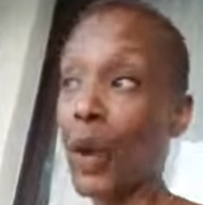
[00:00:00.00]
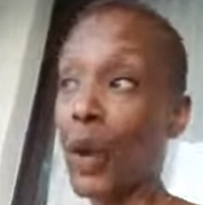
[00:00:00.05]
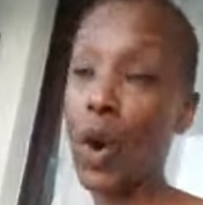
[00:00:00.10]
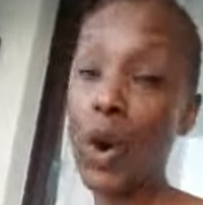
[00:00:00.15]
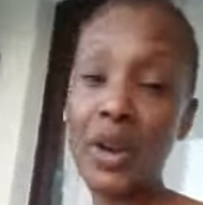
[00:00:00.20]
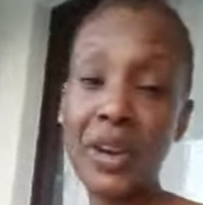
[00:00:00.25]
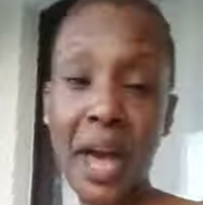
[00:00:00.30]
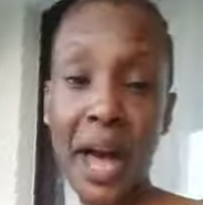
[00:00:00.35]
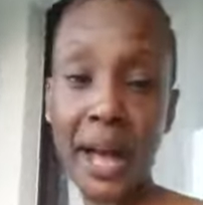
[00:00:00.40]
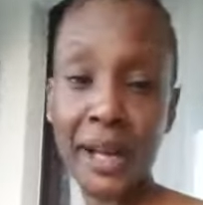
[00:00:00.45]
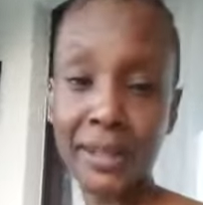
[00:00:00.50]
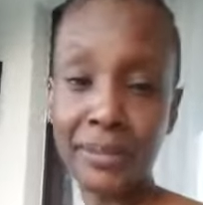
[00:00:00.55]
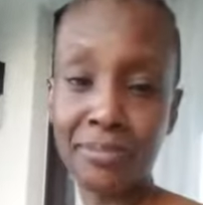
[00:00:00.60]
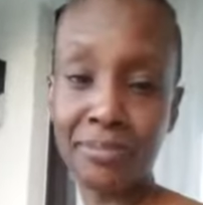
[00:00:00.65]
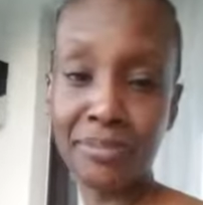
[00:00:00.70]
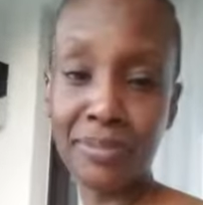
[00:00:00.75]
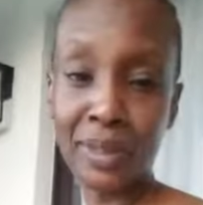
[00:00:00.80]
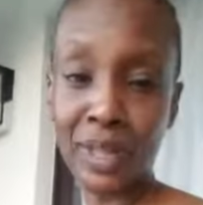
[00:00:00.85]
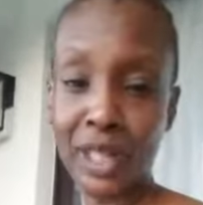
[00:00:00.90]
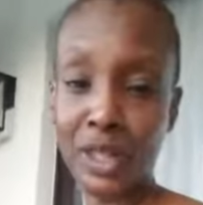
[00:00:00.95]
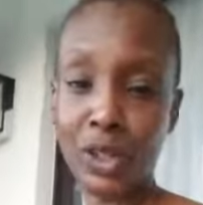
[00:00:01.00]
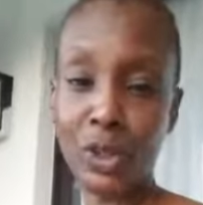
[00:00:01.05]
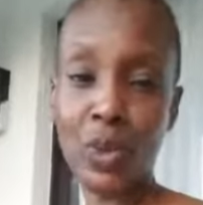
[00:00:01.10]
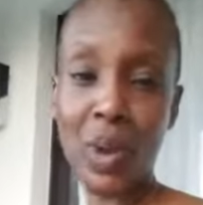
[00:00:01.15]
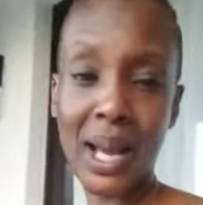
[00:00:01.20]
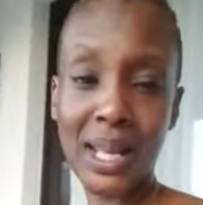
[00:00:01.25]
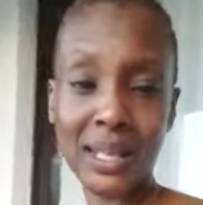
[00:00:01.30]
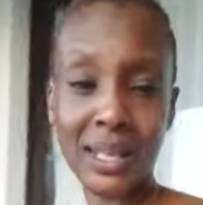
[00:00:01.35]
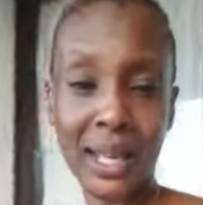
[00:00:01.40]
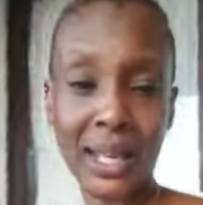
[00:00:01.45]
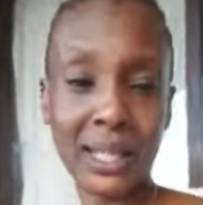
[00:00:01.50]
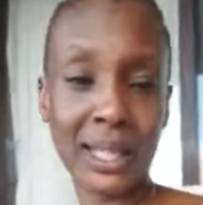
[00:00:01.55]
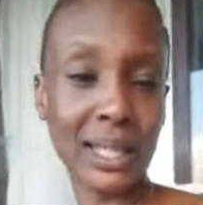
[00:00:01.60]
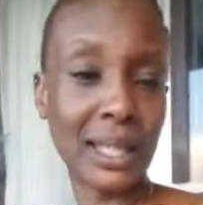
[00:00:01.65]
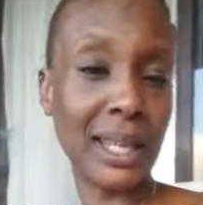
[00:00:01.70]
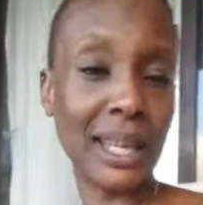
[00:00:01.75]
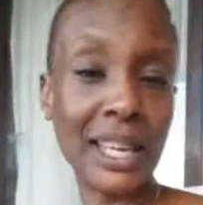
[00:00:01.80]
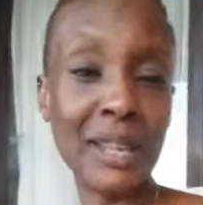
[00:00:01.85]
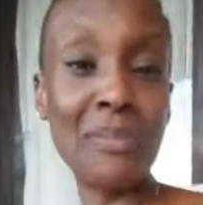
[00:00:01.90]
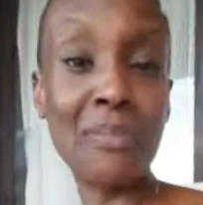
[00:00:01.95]
Or not, because you guys like
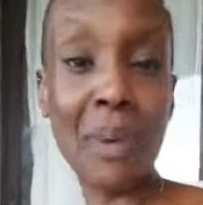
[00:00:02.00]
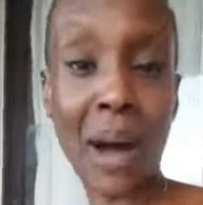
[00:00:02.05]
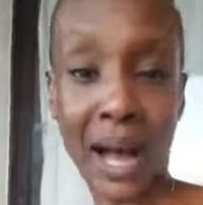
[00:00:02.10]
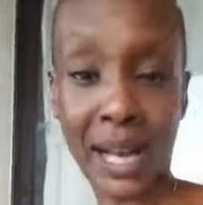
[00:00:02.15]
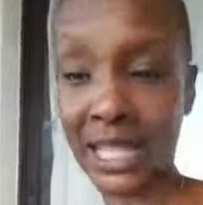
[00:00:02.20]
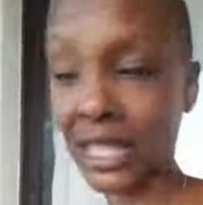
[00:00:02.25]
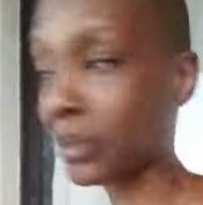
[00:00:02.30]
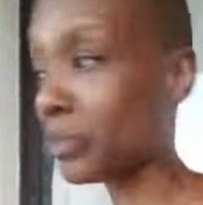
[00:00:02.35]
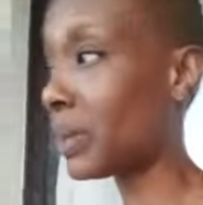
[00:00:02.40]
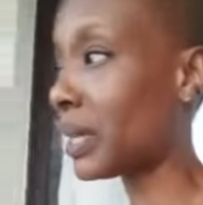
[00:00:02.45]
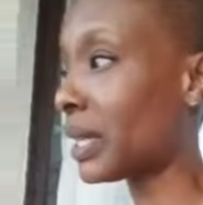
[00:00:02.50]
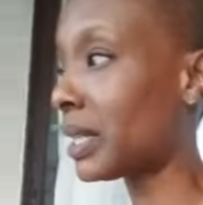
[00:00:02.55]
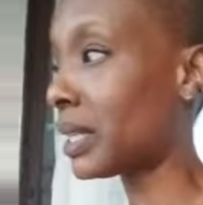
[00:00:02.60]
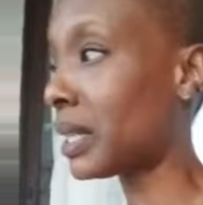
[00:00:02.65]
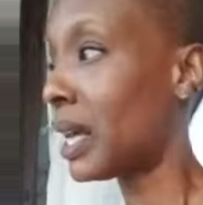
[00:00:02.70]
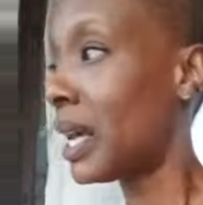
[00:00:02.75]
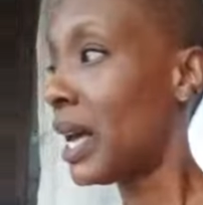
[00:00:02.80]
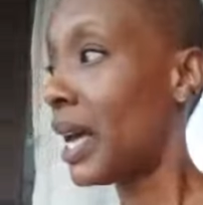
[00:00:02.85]
to inbox me